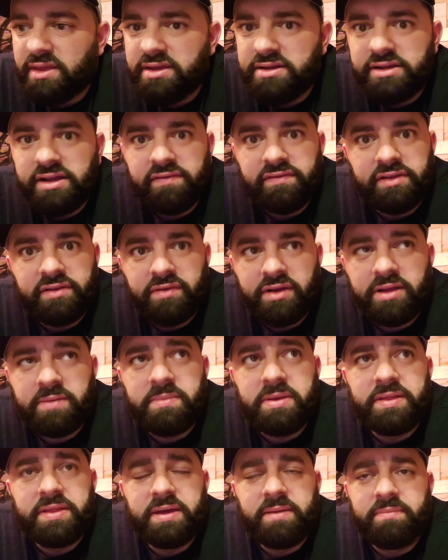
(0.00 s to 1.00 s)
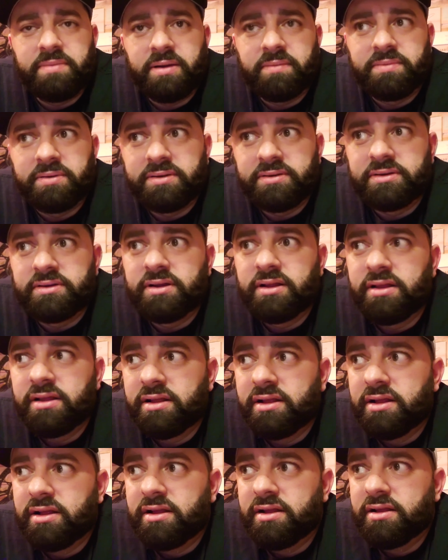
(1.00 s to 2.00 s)
Definitely recommend that pepper.
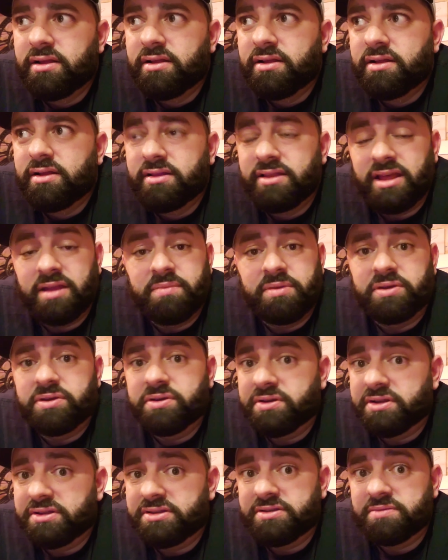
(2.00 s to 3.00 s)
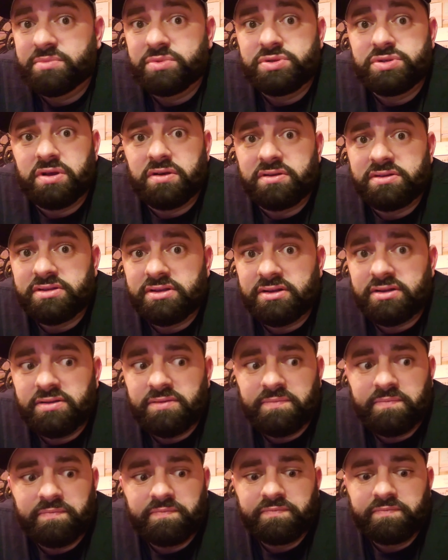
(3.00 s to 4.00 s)
That'd be good in some salsa,
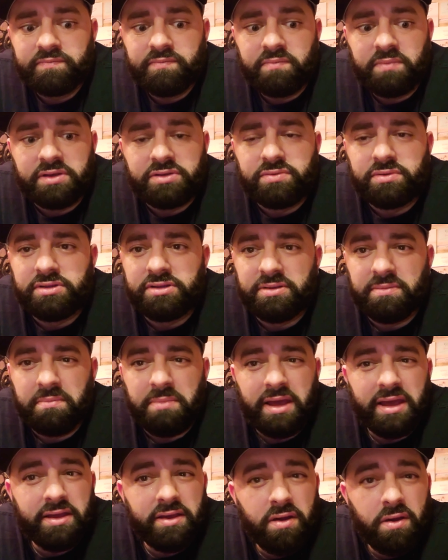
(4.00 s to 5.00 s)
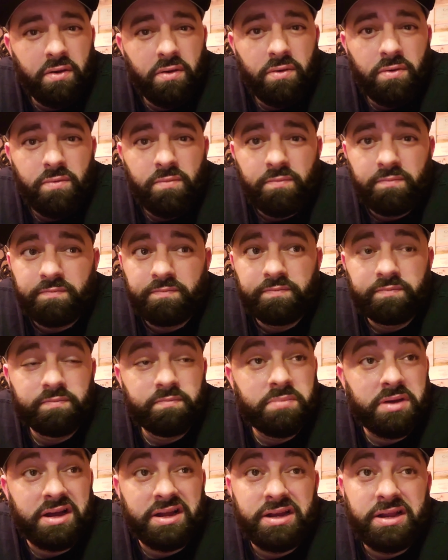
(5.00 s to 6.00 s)
mixed with some mango,
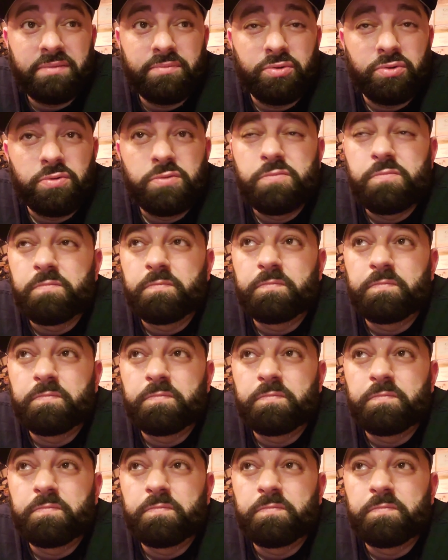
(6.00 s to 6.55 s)
pineapple,